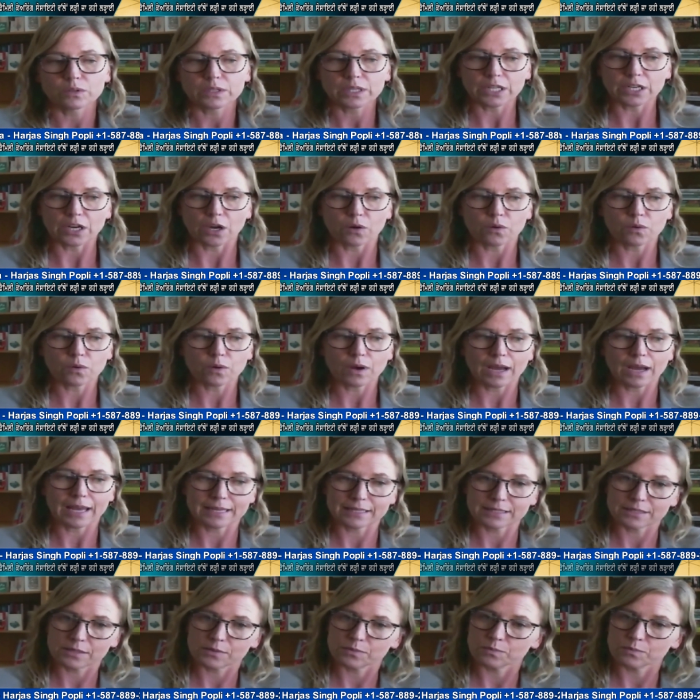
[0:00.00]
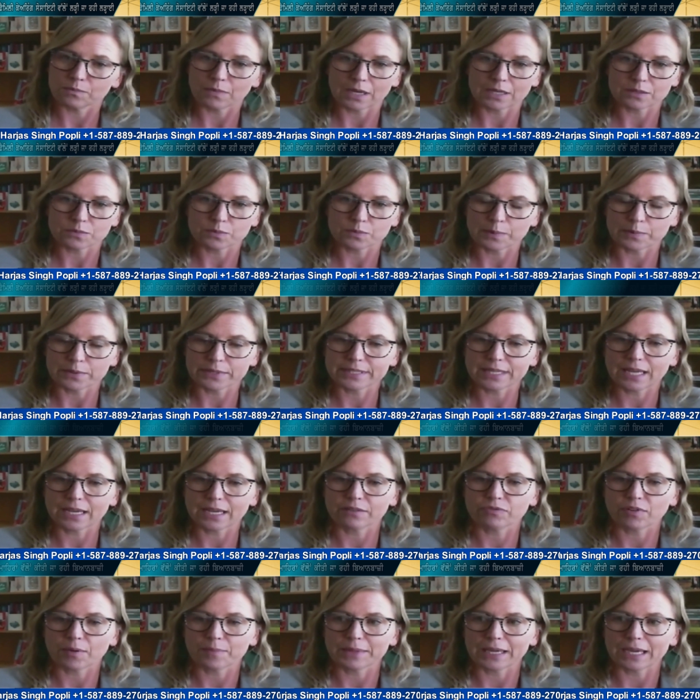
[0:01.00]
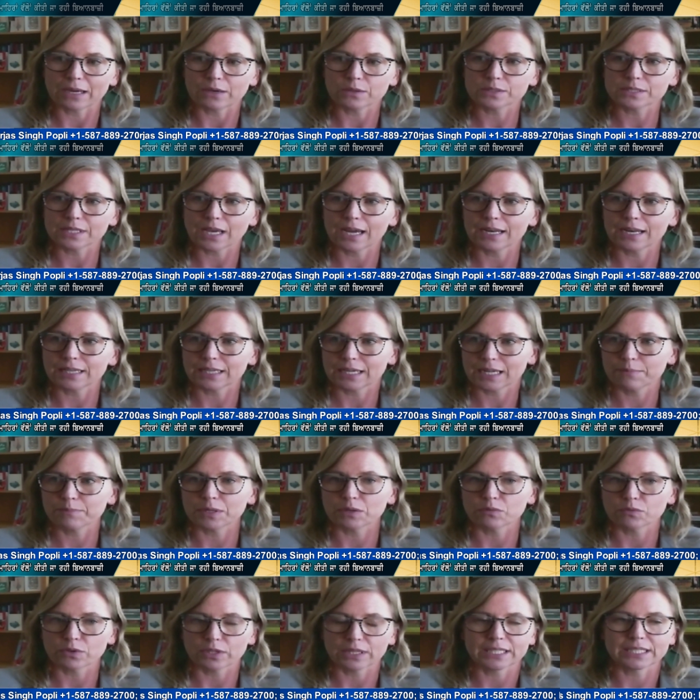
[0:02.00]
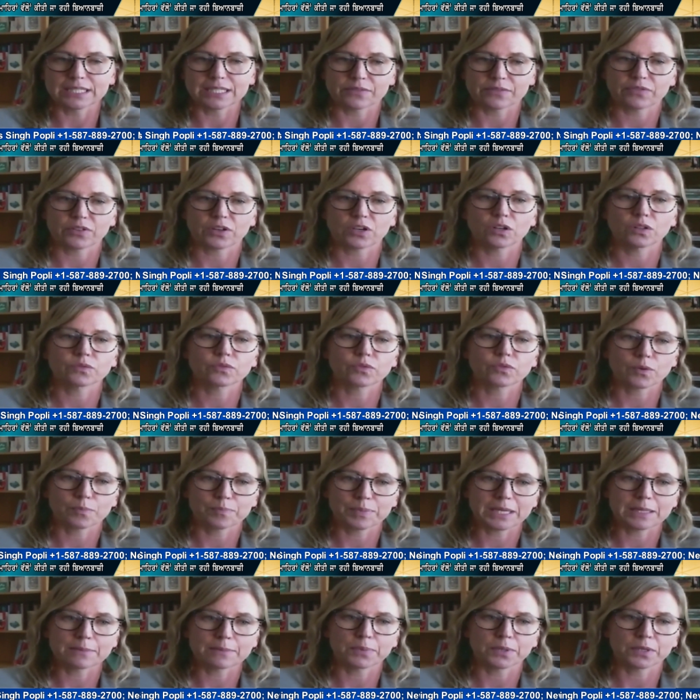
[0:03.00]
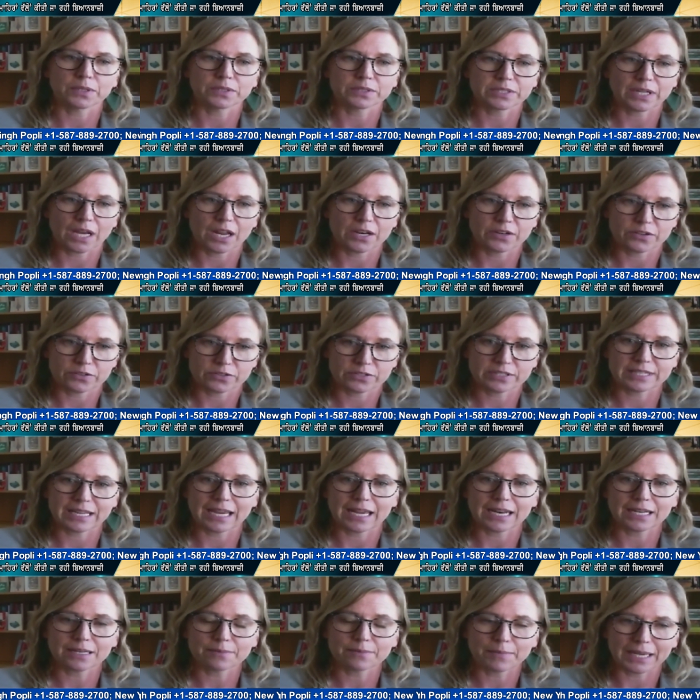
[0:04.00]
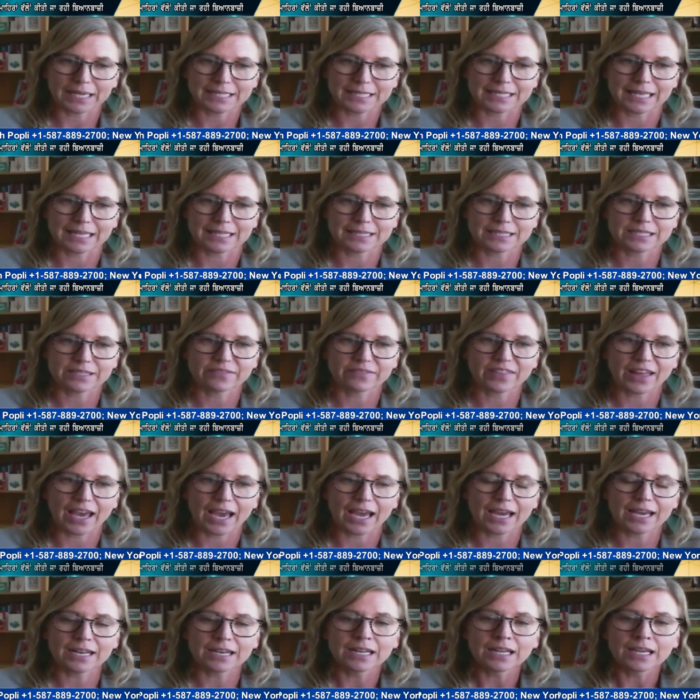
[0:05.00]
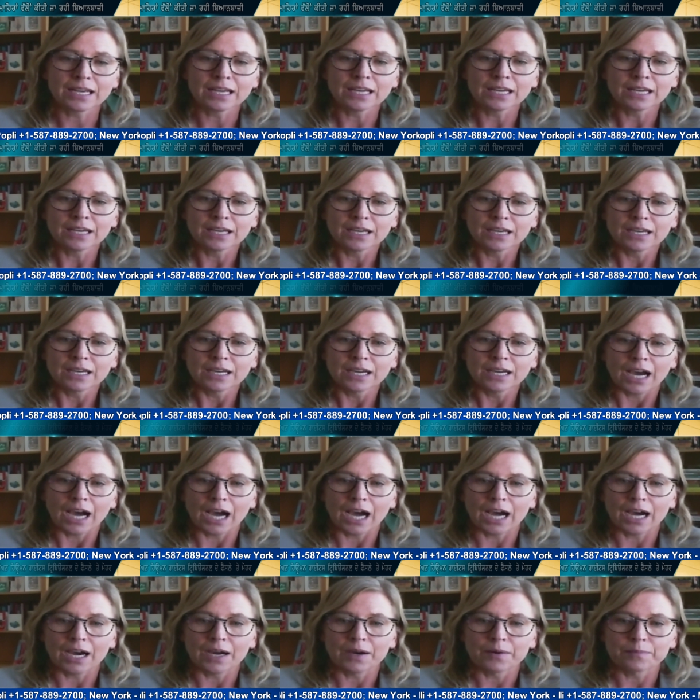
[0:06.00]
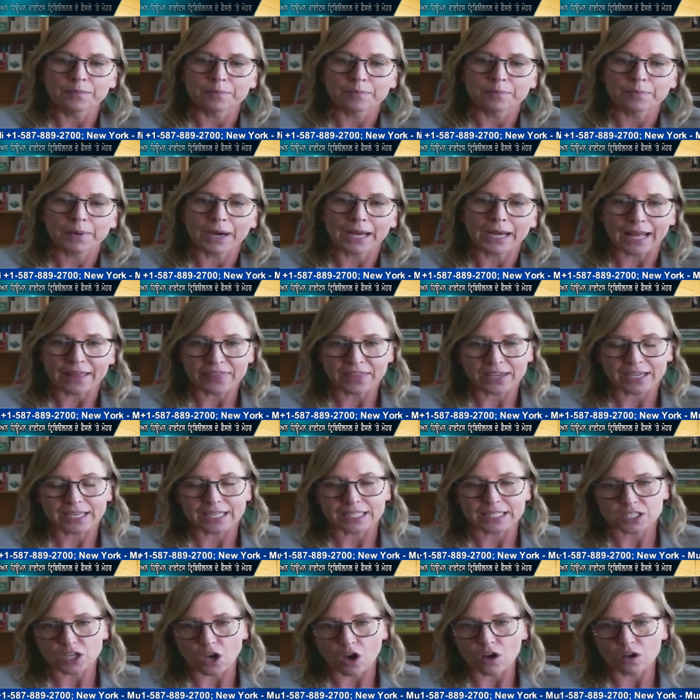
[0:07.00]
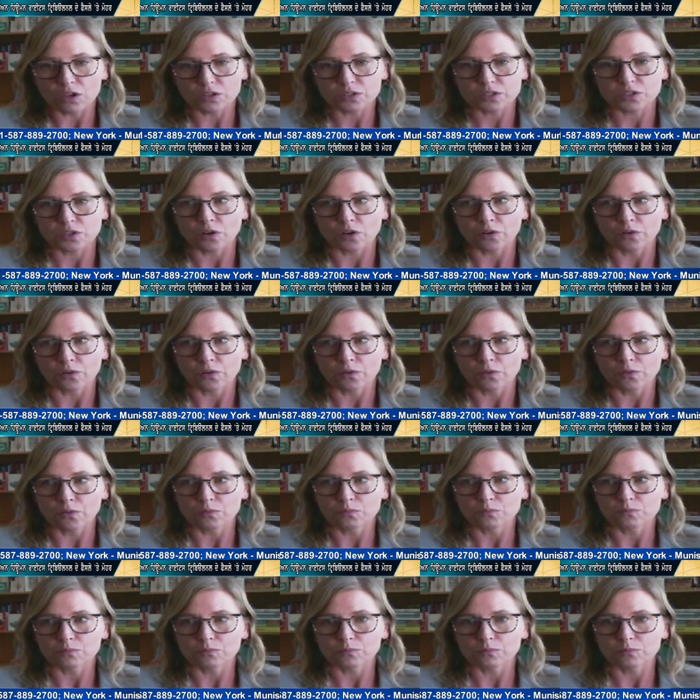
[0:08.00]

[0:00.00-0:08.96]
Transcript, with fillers: you know, as as we were saying, from the outside, it can be really difficult for people to understand, make sense of that. Um, but I think it's also